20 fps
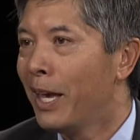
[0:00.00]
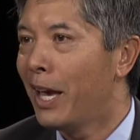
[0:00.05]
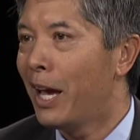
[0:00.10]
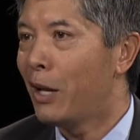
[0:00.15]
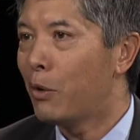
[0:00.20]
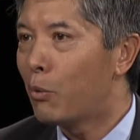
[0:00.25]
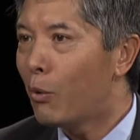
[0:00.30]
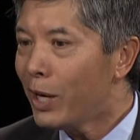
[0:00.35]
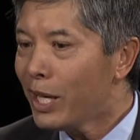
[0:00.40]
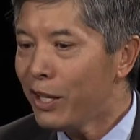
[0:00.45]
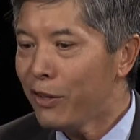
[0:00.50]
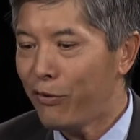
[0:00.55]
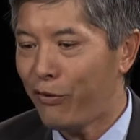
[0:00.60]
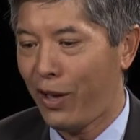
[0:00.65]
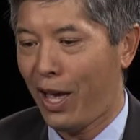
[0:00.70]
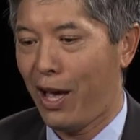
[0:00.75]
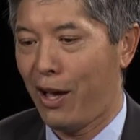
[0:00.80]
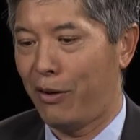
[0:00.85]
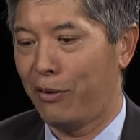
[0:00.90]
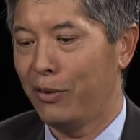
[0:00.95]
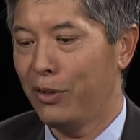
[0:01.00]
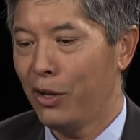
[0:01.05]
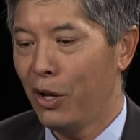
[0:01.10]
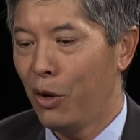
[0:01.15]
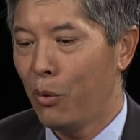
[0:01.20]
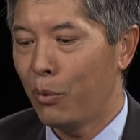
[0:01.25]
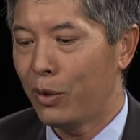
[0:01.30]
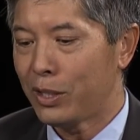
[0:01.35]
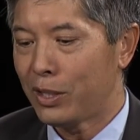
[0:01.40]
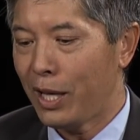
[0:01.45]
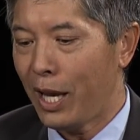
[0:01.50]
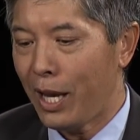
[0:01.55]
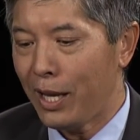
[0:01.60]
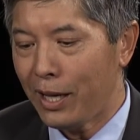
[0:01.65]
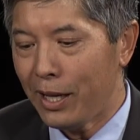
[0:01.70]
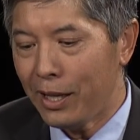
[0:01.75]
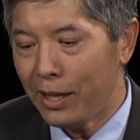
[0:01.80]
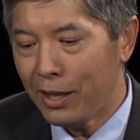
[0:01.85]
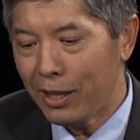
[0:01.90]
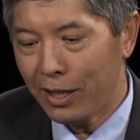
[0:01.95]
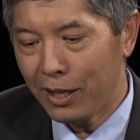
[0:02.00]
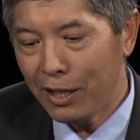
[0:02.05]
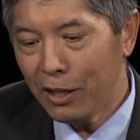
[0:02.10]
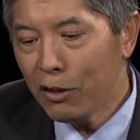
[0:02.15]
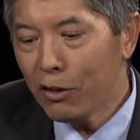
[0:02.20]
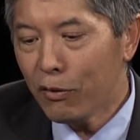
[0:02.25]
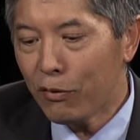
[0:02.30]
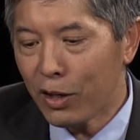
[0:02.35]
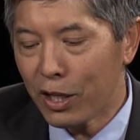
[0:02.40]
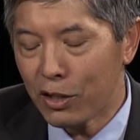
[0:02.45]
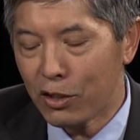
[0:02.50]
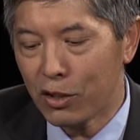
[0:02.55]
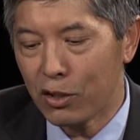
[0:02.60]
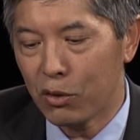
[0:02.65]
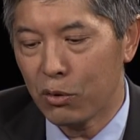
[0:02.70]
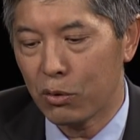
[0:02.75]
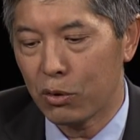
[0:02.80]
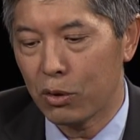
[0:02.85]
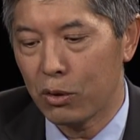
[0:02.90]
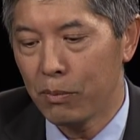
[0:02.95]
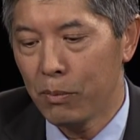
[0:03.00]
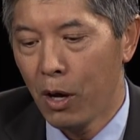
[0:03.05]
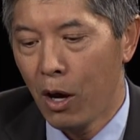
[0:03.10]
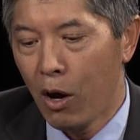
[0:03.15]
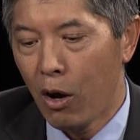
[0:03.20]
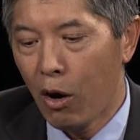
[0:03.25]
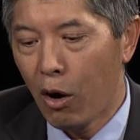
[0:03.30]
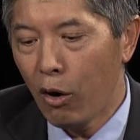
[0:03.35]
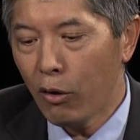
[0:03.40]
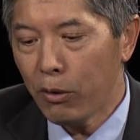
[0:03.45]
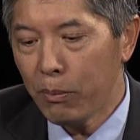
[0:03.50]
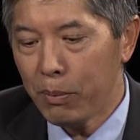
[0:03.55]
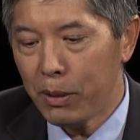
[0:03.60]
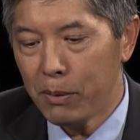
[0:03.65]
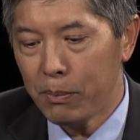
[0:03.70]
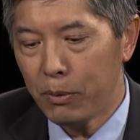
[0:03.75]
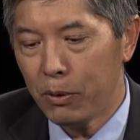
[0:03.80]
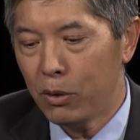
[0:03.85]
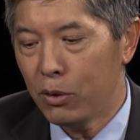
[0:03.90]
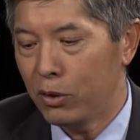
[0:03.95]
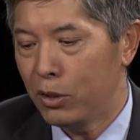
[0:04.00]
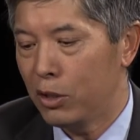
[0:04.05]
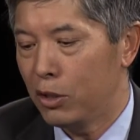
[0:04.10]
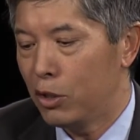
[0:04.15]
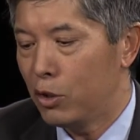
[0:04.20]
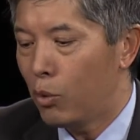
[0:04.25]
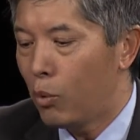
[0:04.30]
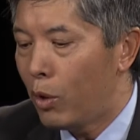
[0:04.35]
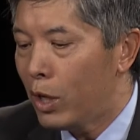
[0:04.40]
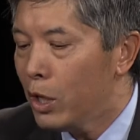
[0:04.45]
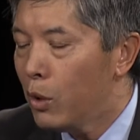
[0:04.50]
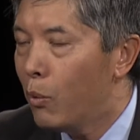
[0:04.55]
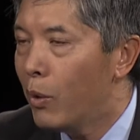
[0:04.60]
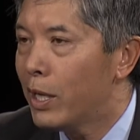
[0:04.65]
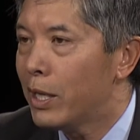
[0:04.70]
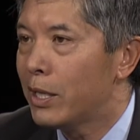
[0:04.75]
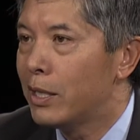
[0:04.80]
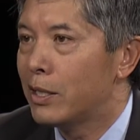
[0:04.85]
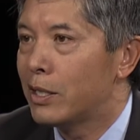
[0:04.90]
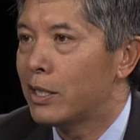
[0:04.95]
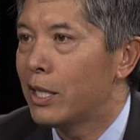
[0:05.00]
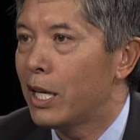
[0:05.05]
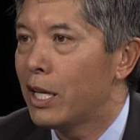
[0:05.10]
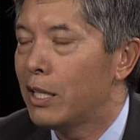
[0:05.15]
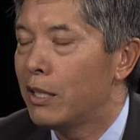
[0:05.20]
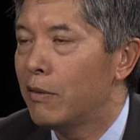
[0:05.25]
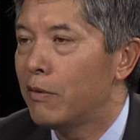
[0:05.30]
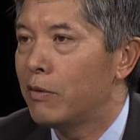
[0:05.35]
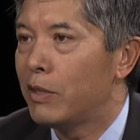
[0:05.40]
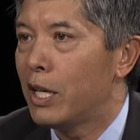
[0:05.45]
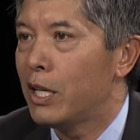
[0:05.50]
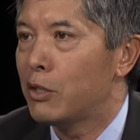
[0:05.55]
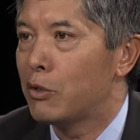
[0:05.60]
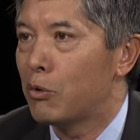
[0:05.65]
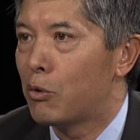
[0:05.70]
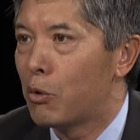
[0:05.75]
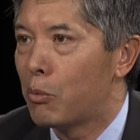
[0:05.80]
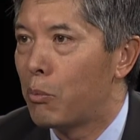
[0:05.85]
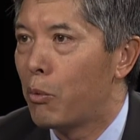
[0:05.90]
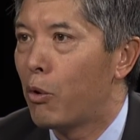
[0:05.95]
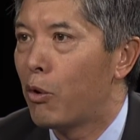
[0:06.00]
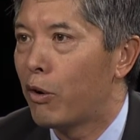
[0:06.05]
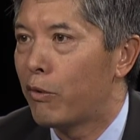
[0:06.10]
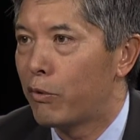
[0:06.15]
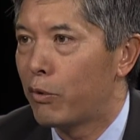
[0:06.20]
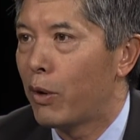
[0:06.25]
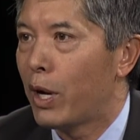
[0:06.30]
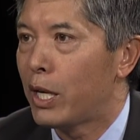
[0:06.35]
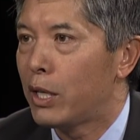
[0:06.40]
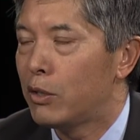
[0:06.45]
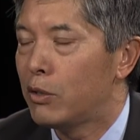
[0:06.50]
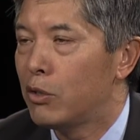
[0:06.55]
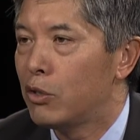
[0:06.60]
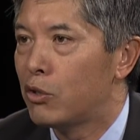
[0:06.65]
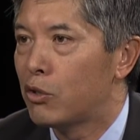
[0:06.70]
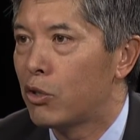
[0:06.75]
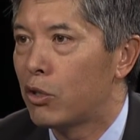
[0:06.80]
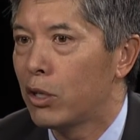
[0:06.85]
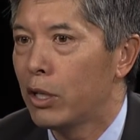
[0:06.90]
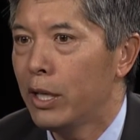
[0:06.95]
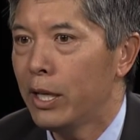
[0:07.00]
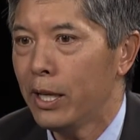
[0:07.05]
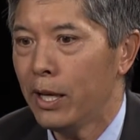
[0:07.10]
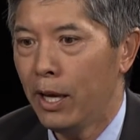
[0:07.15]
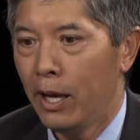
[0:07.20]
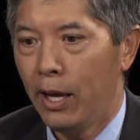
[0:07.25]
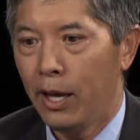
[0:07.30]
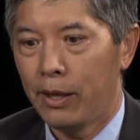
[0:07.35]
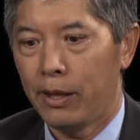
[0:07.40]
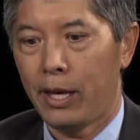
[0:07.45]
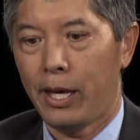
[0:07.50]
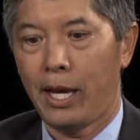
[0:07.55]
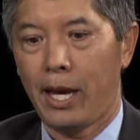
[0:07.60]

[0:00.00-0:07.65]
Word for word: And what he found was that in the intervention group, all the people who did 21 consecutive days or more of gratitude journaling, they